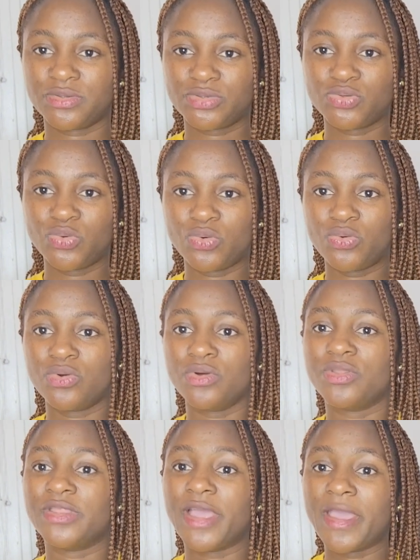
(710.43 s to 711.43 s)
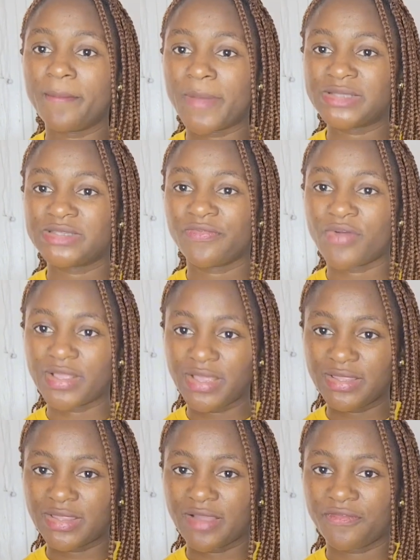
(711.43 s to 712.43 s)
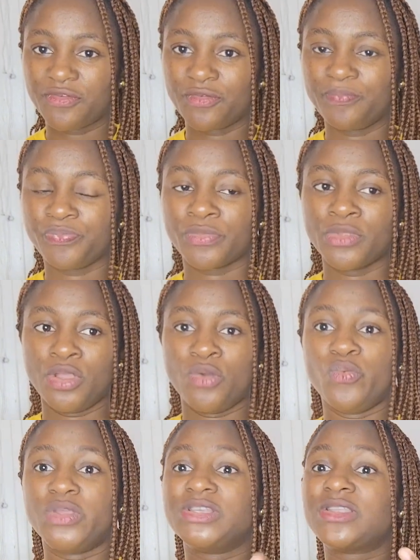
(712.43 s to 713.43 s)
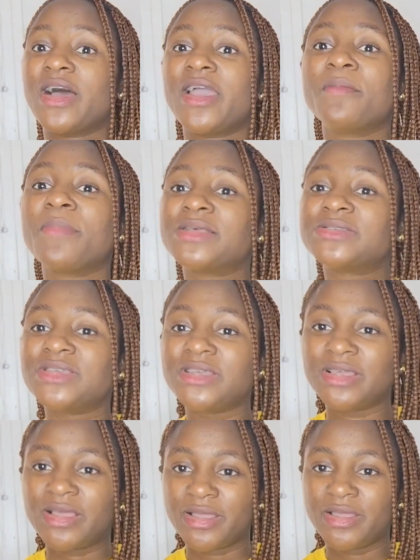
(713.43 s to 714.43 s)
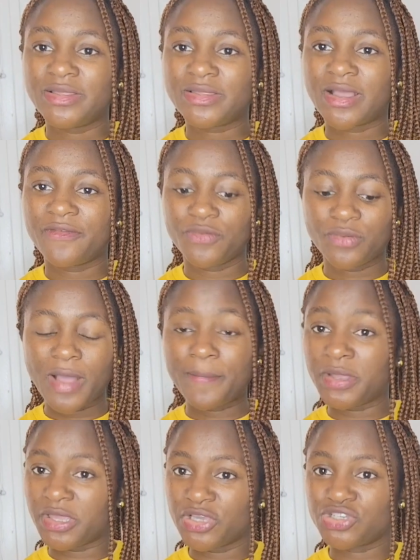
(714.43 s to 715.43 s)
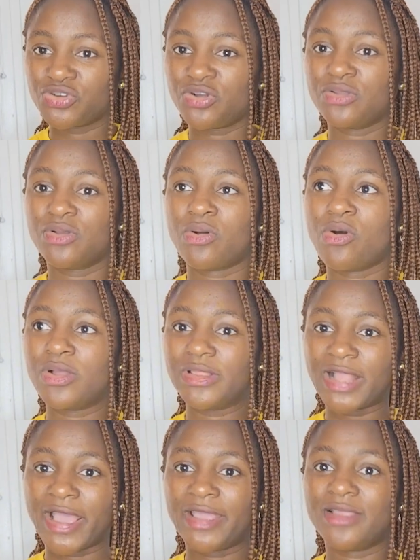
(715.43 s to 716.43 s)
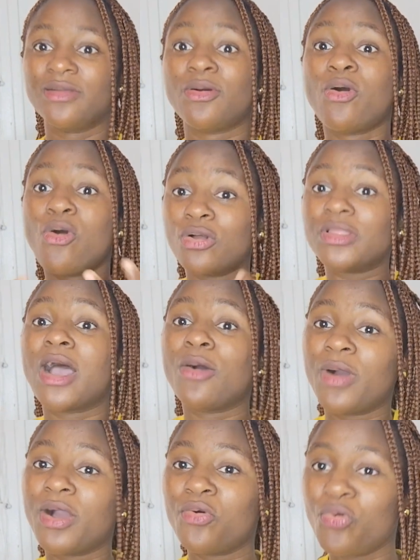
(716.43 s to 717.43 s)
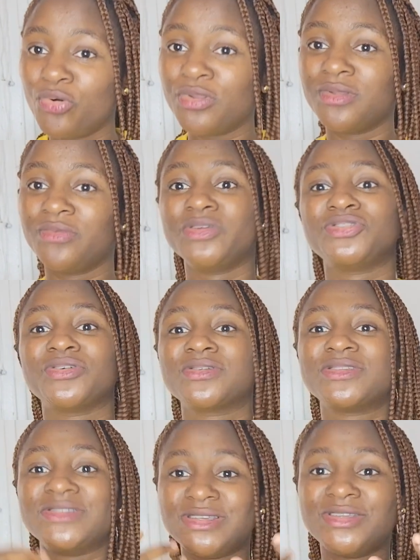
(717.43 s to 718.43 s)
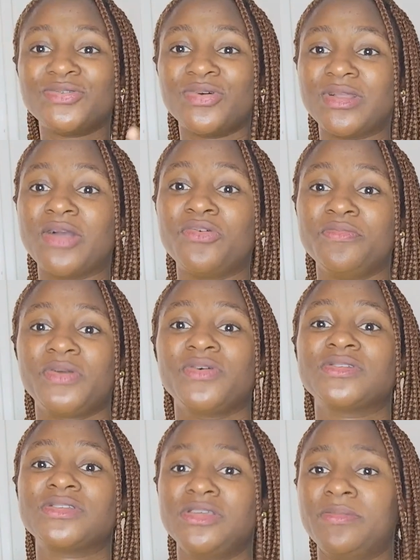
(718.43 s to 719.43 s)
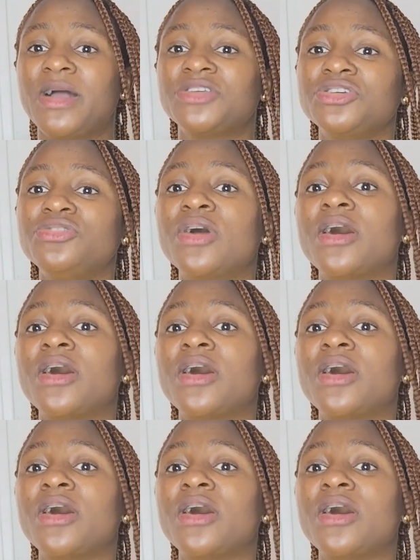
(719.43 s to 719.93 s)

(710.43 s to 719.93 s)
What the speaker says: to the embassy for an interview. We did our embassy interview application online on our own. We just did it on our own, because imagine you